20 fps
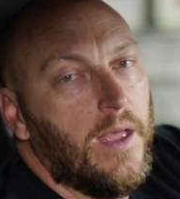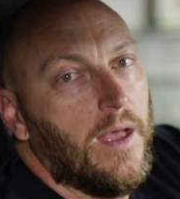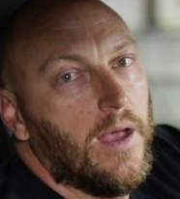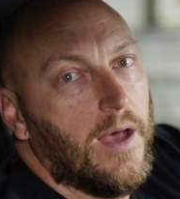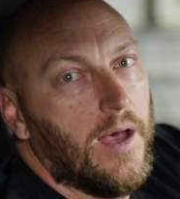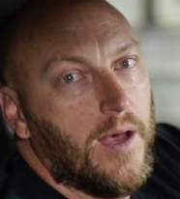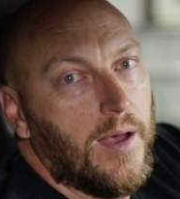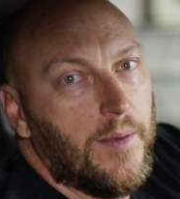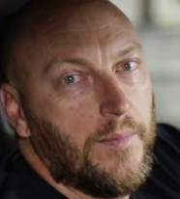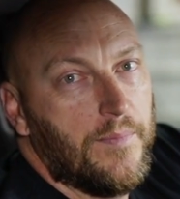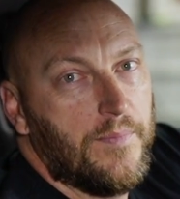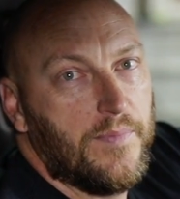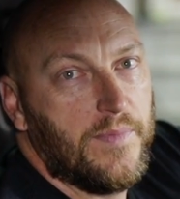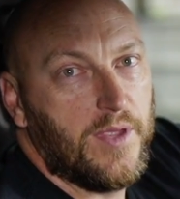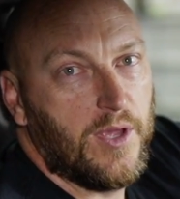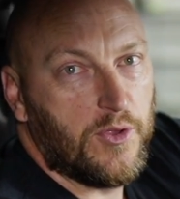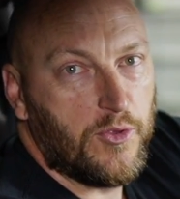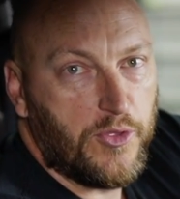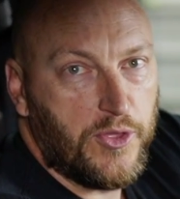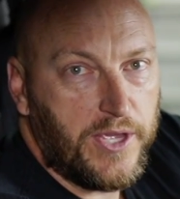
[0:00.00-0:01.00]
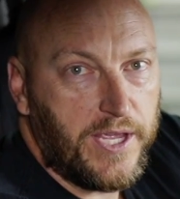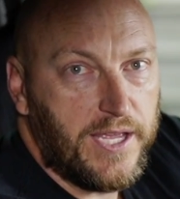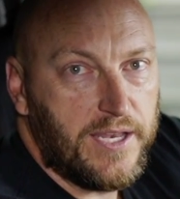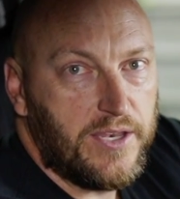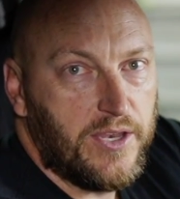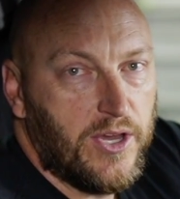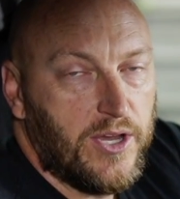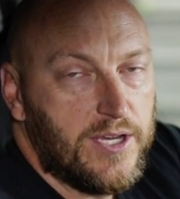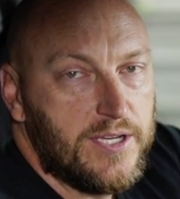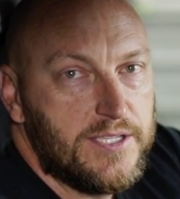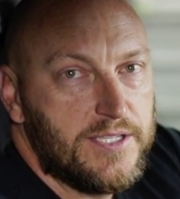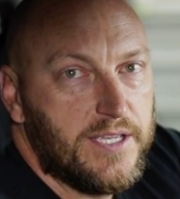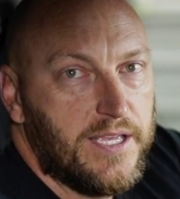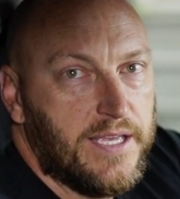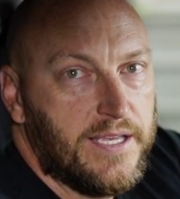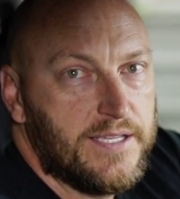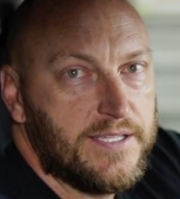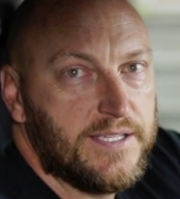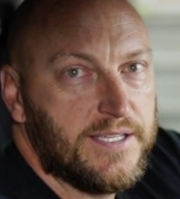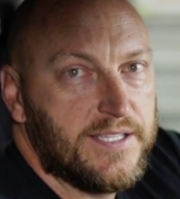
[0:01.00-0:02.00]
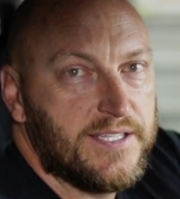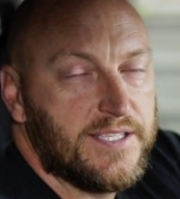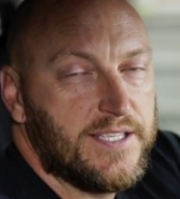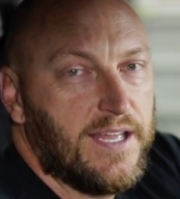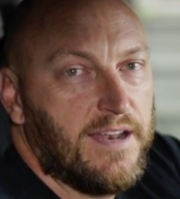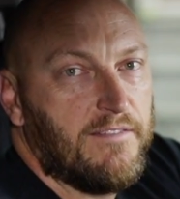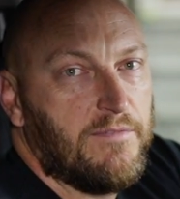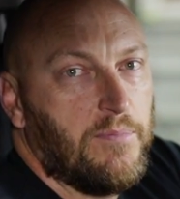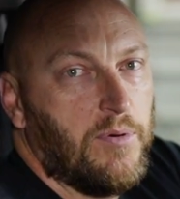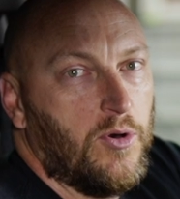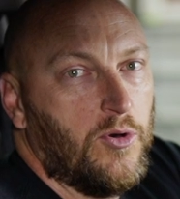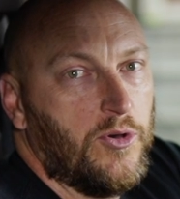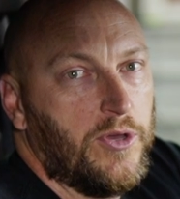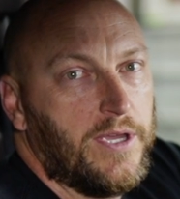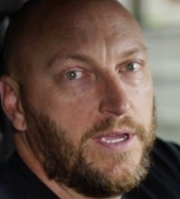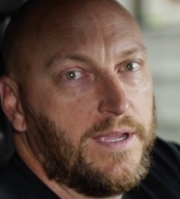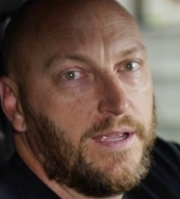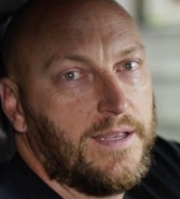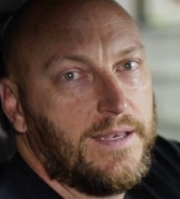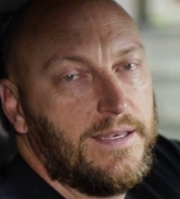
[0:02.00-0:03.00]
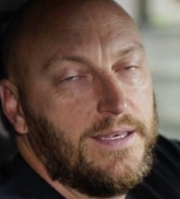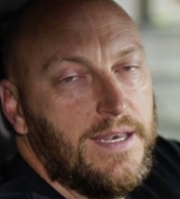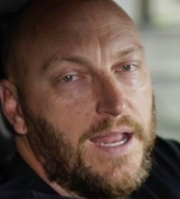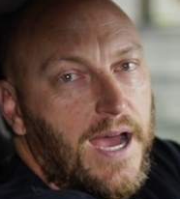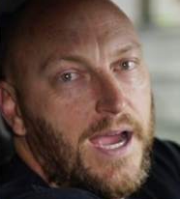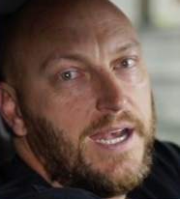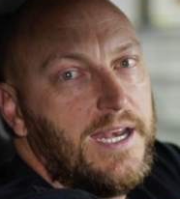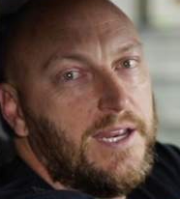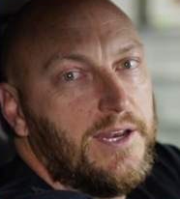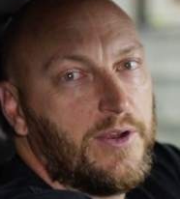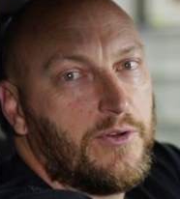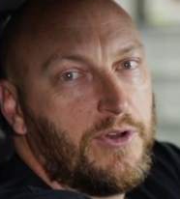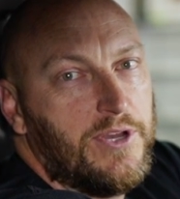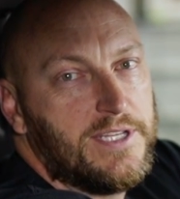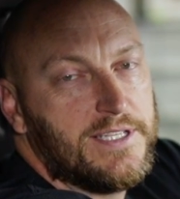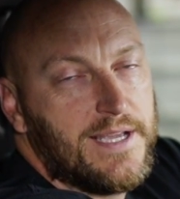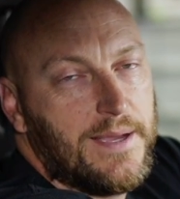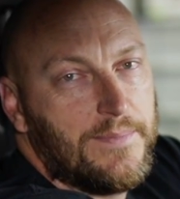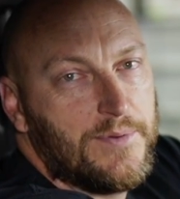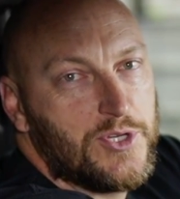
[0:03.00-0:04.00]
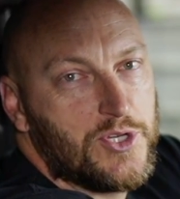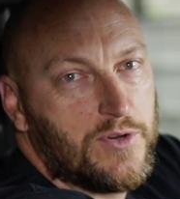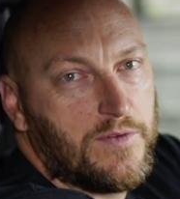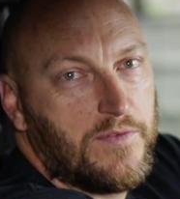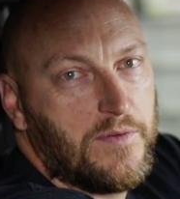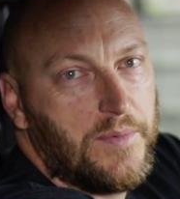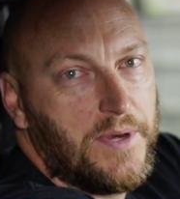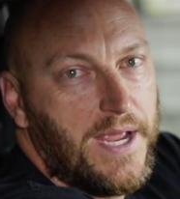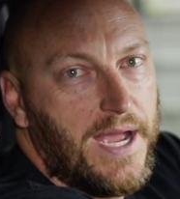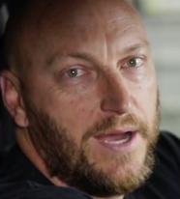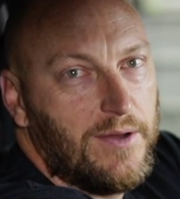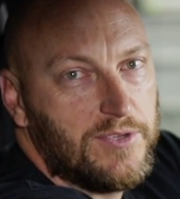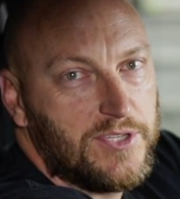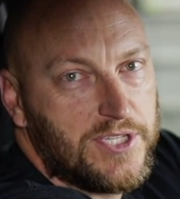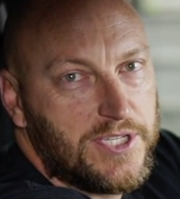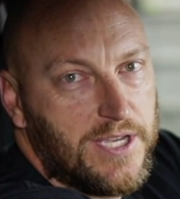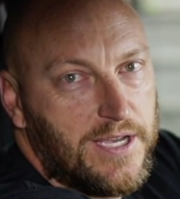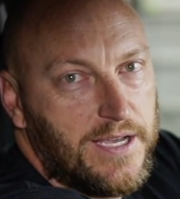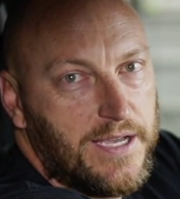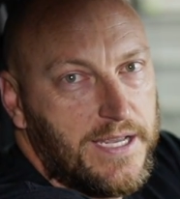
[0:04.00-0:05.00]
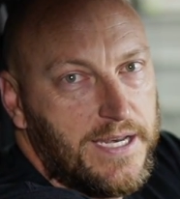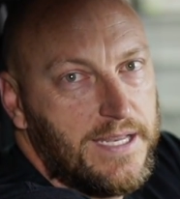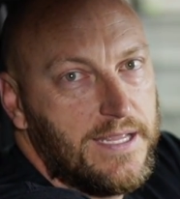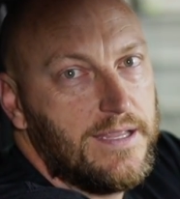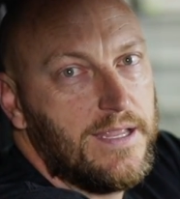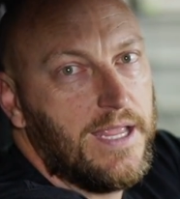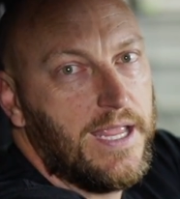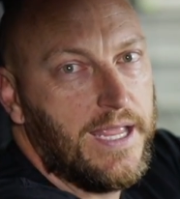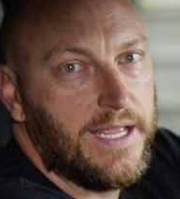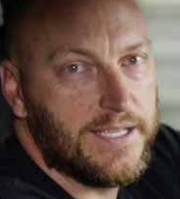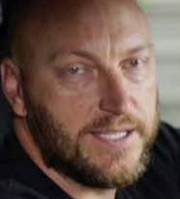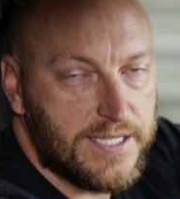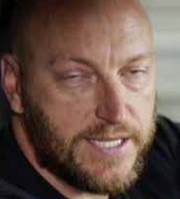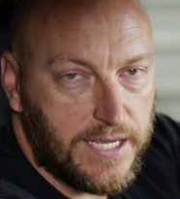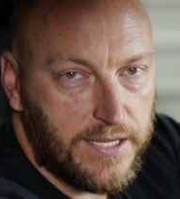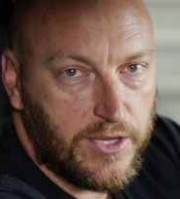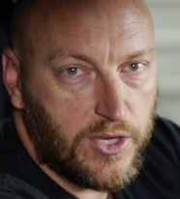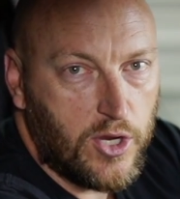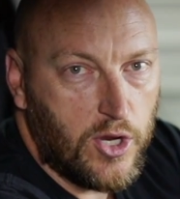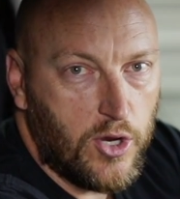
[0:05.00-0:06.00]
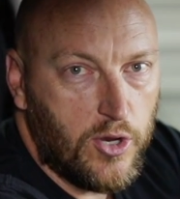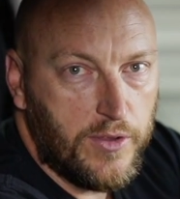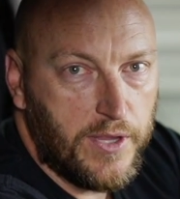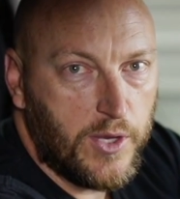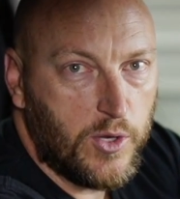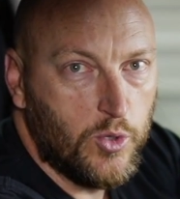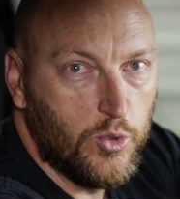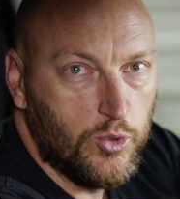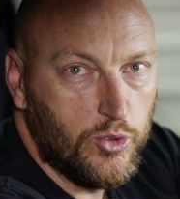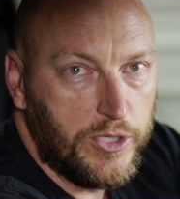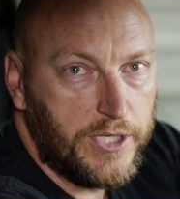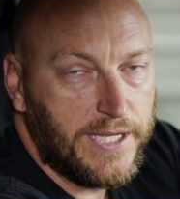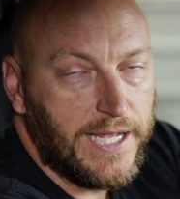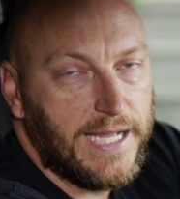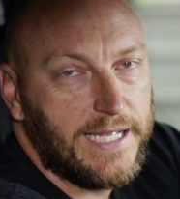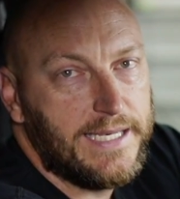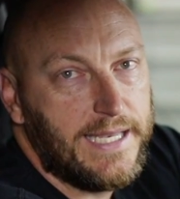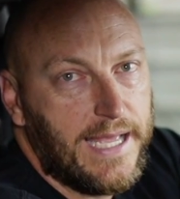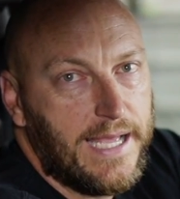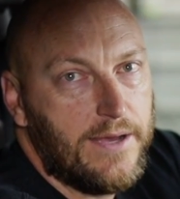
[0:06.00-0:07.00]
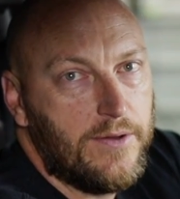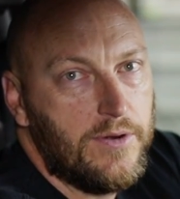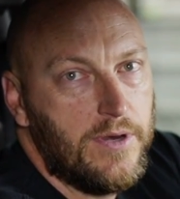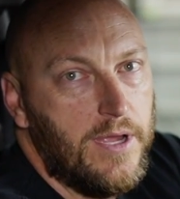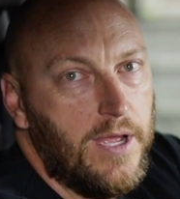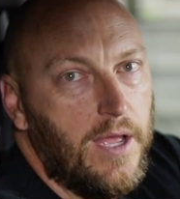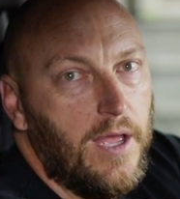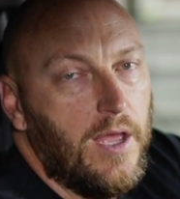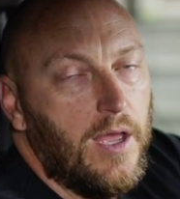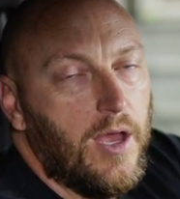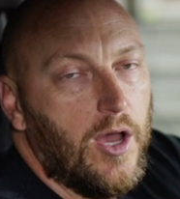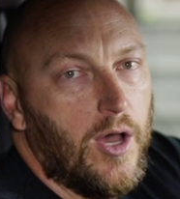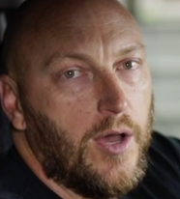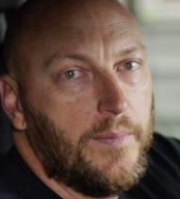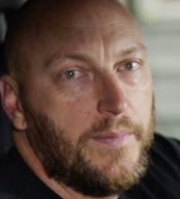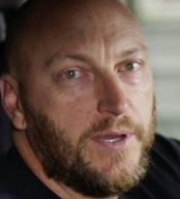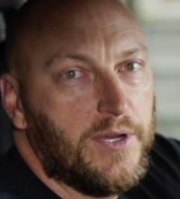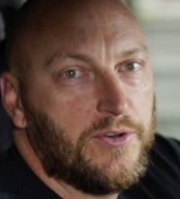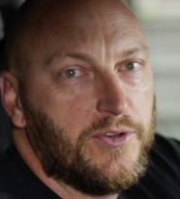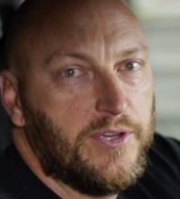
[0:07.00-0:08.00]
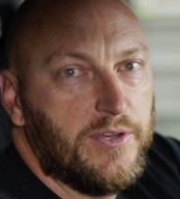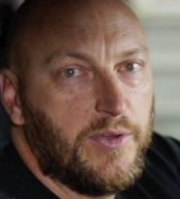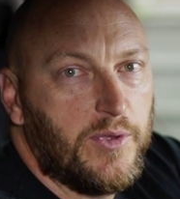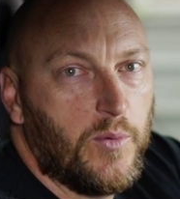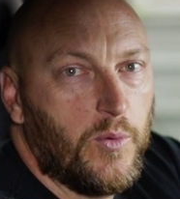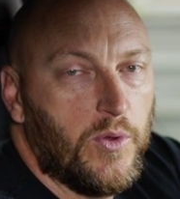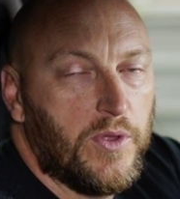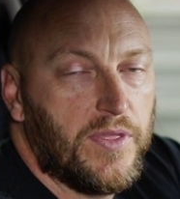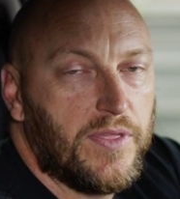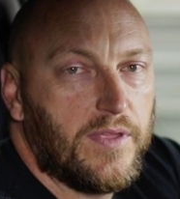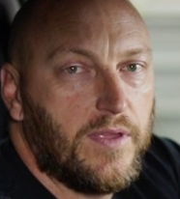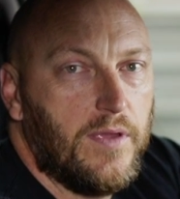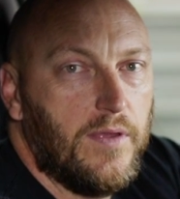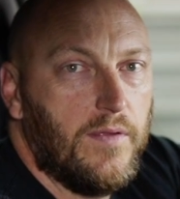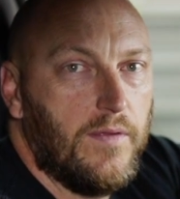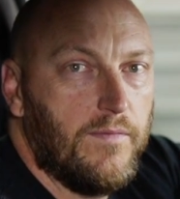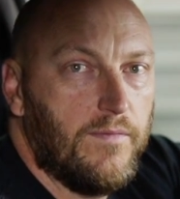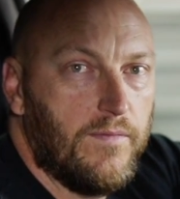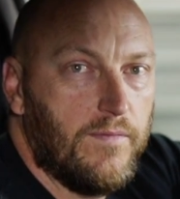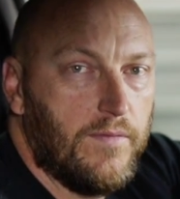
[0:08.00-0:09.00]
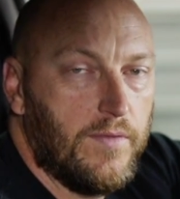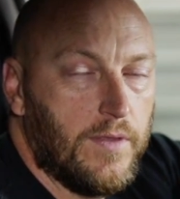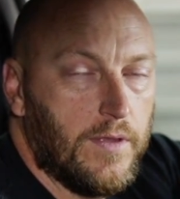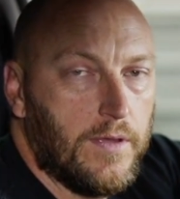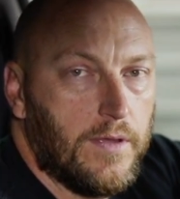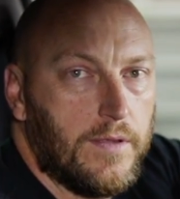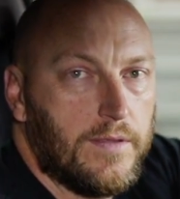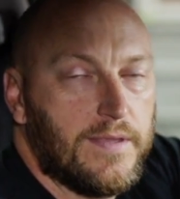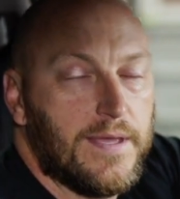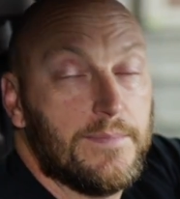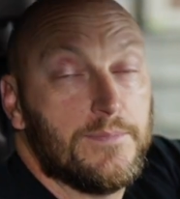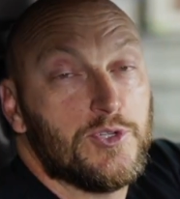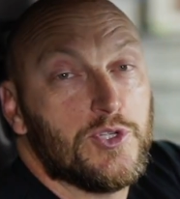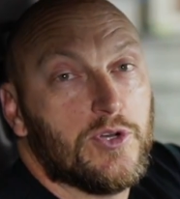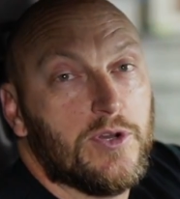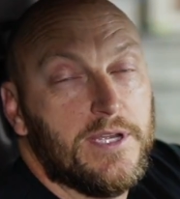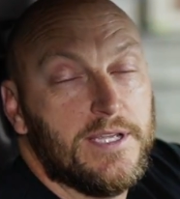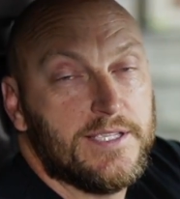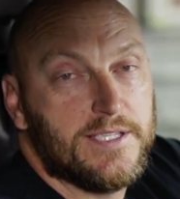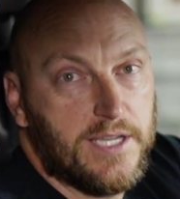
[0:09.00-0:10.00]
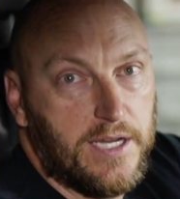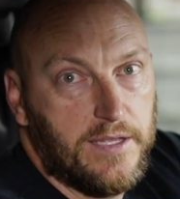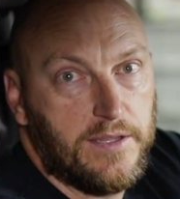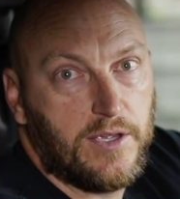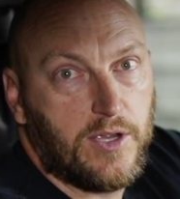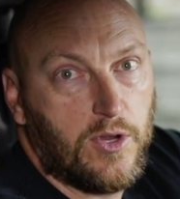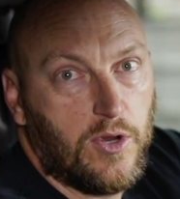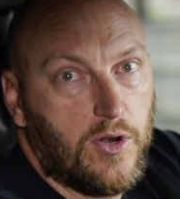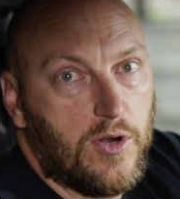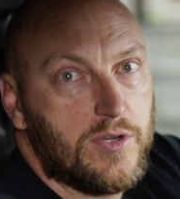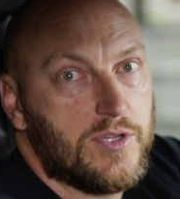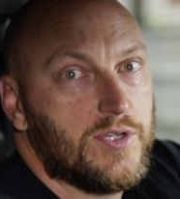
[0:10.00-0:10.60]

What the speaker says: The other thing it does is instead of pulling 90-degree temperature from the outside inside the car and then cooling that down, you're dealing with the temperature inside the car.